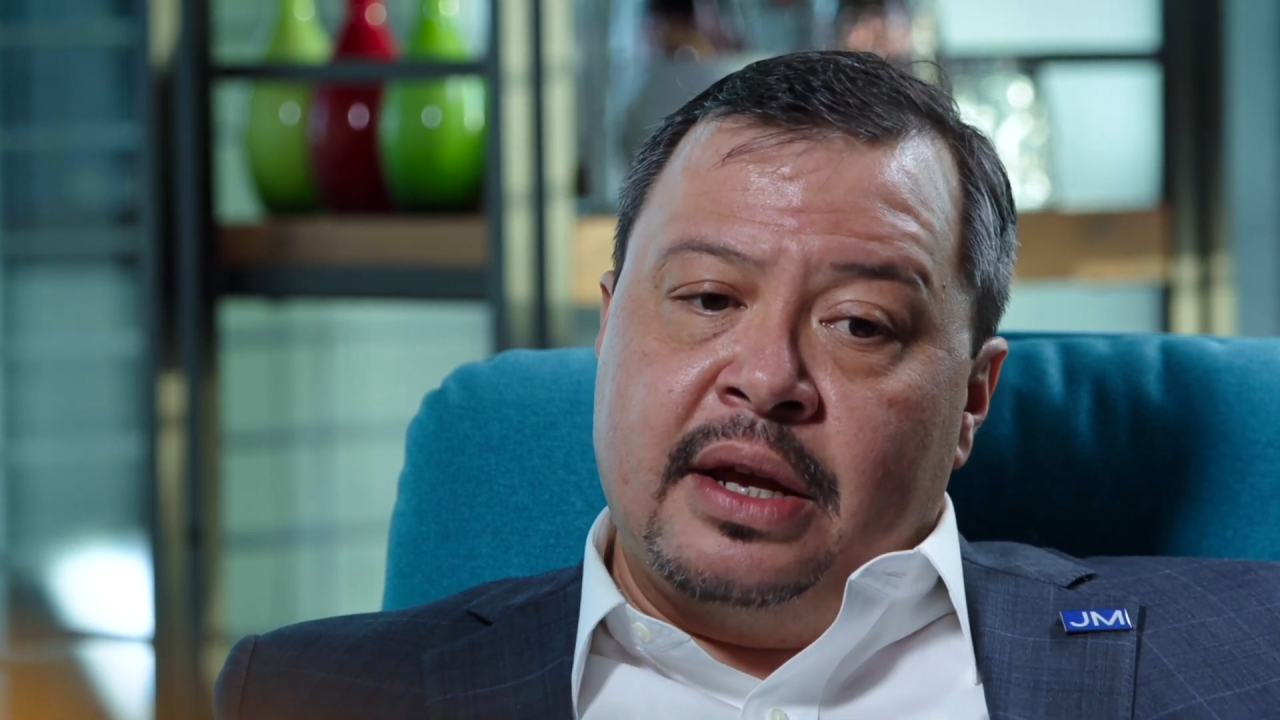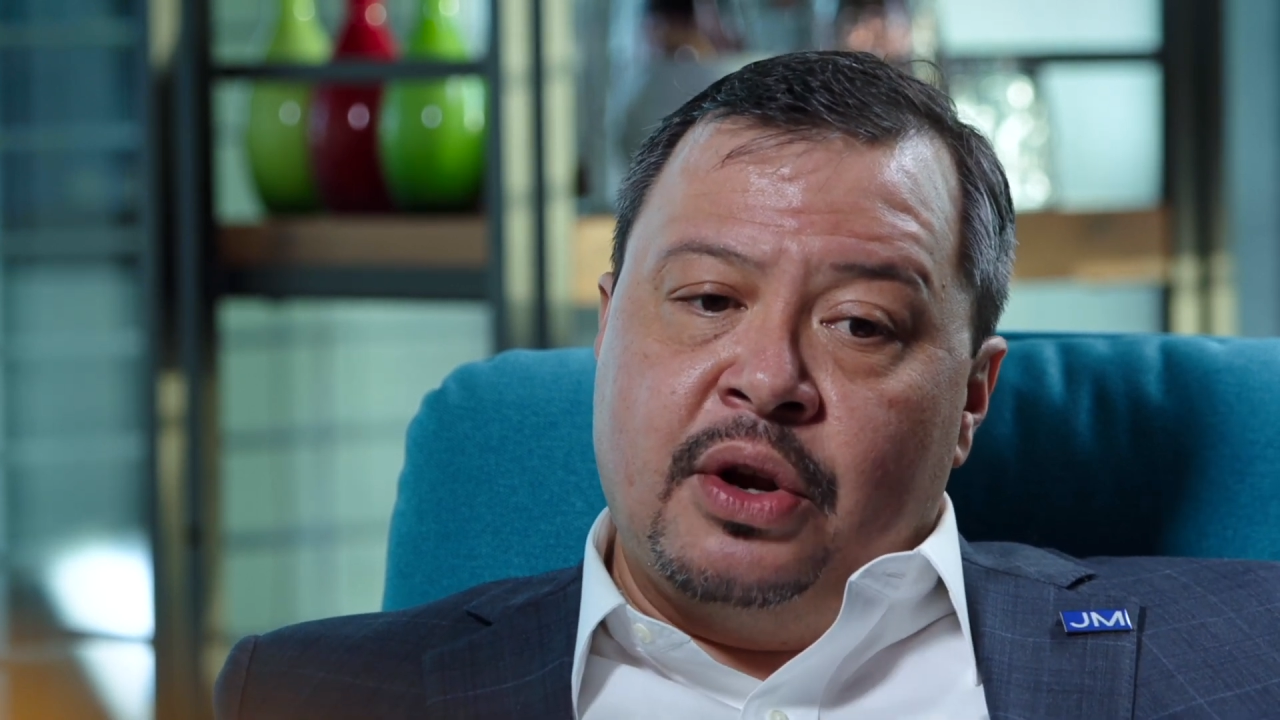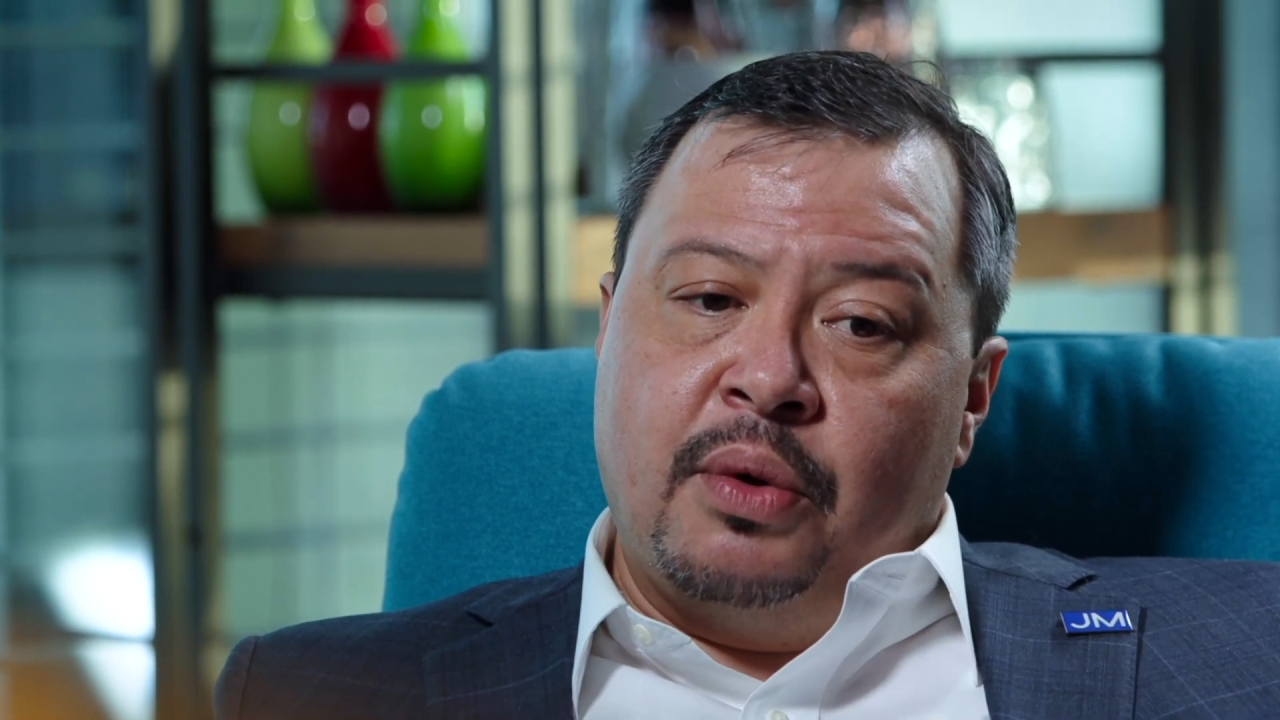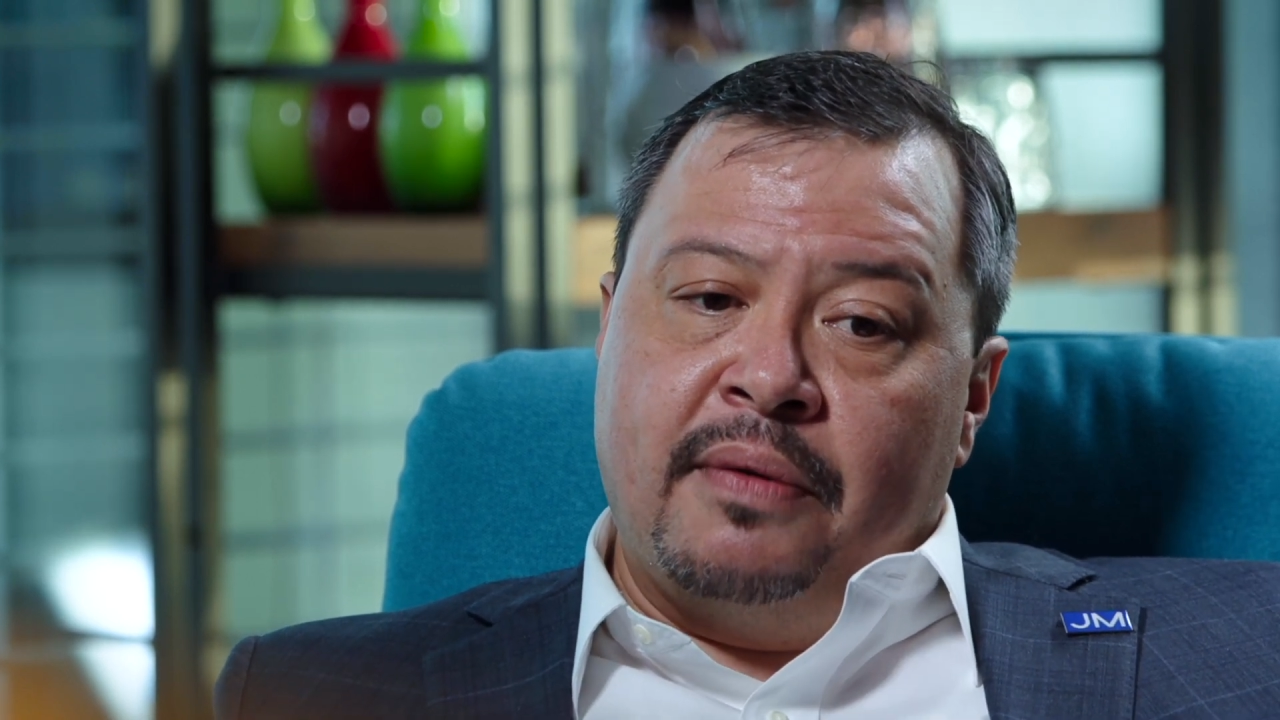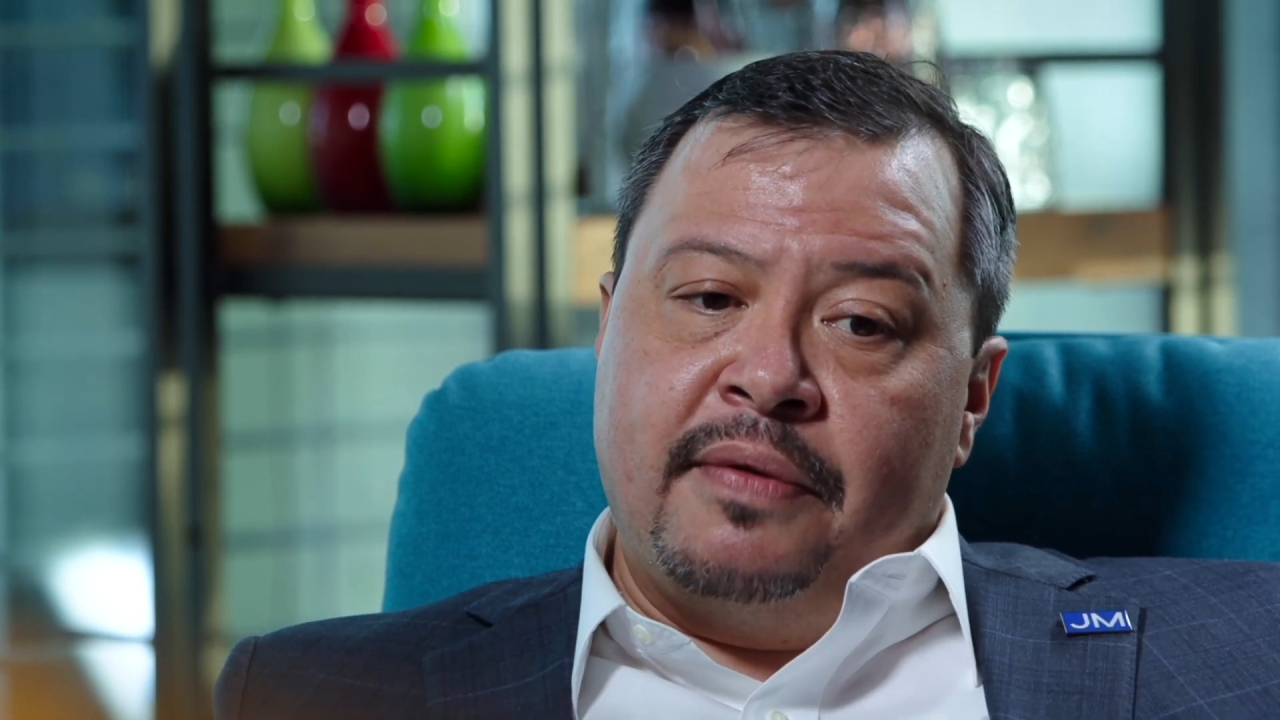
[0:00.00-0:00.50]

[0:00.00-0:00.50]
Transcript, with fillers: you know, a